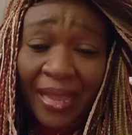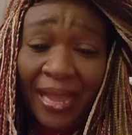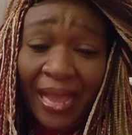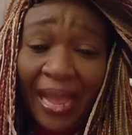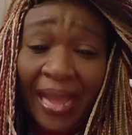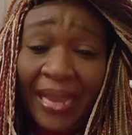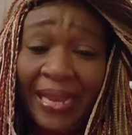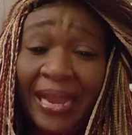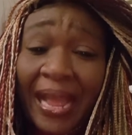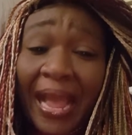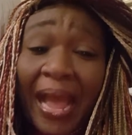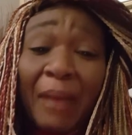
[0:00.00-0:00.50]

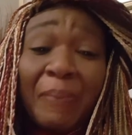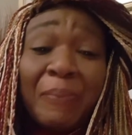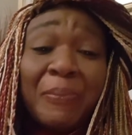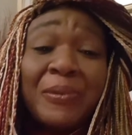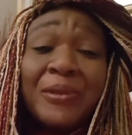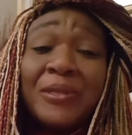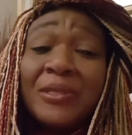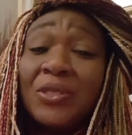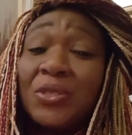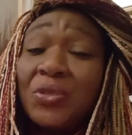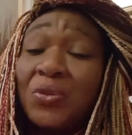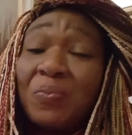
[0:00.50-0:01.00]
and
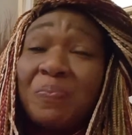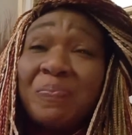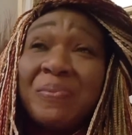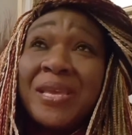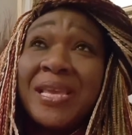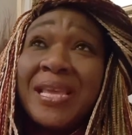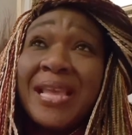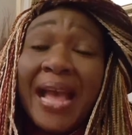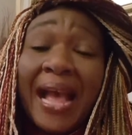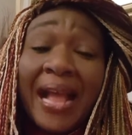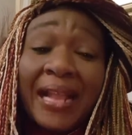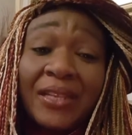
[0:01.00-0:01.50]
happened to
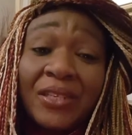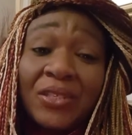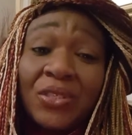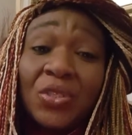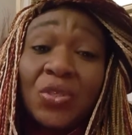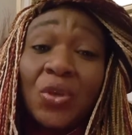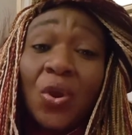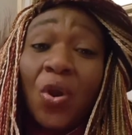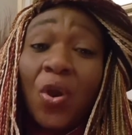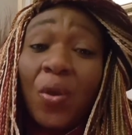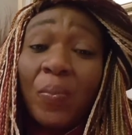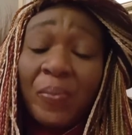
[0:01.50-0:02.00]
be at the
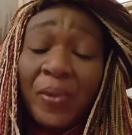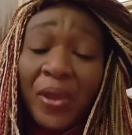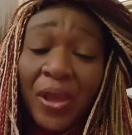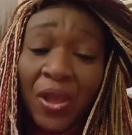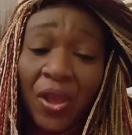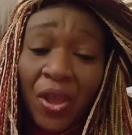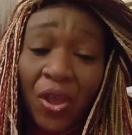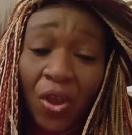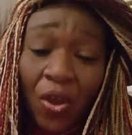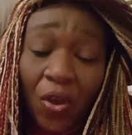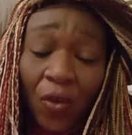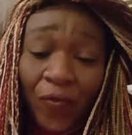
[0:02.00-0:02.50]
top
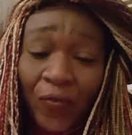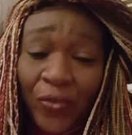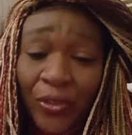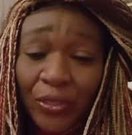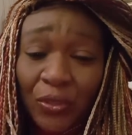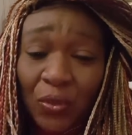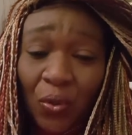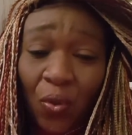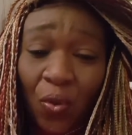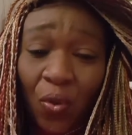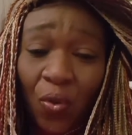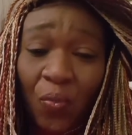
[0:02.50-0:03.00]
of
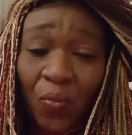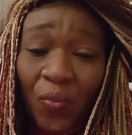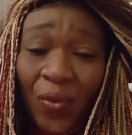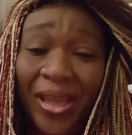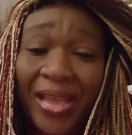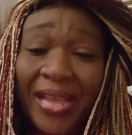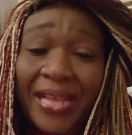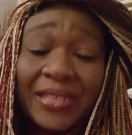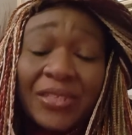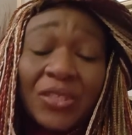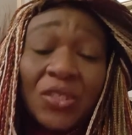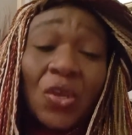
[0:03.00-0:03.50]
his home where
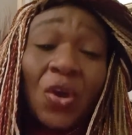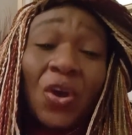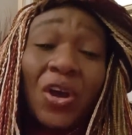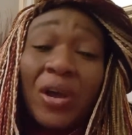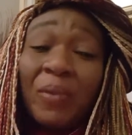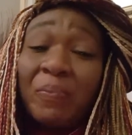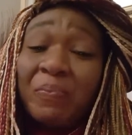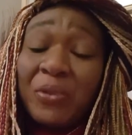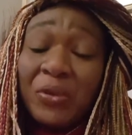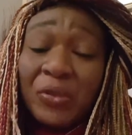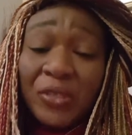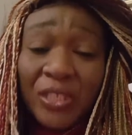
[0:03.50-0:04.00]
he saw a
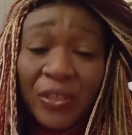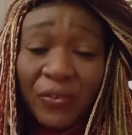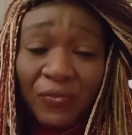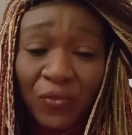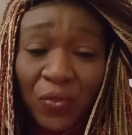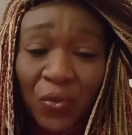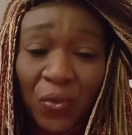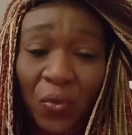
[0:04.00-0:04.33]
beautiful